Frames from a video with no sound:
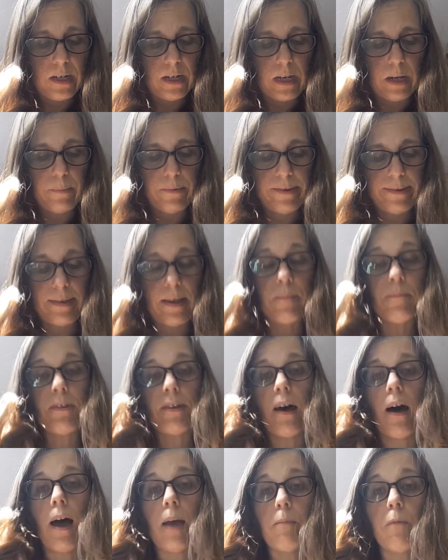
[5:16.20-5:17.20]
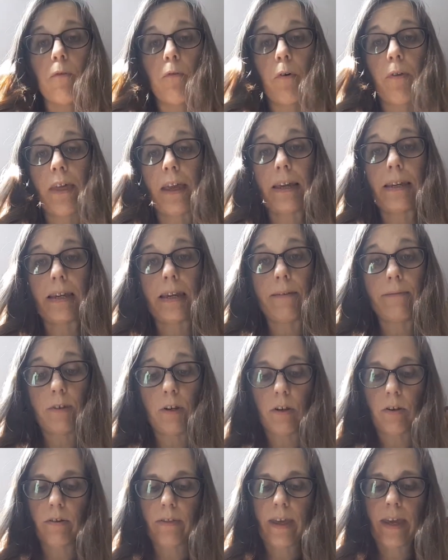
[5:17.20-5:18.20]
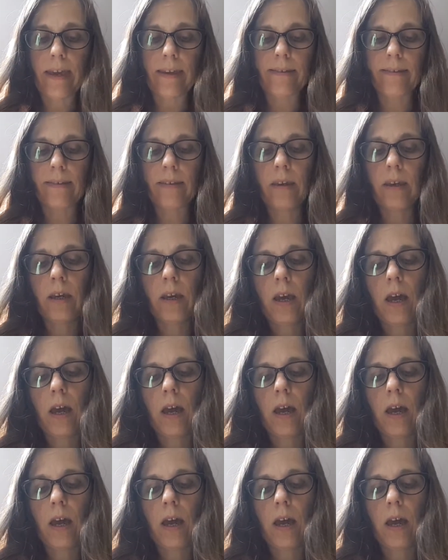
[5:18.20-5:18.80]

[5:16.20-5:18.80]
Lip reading: It was some time before they could even do this,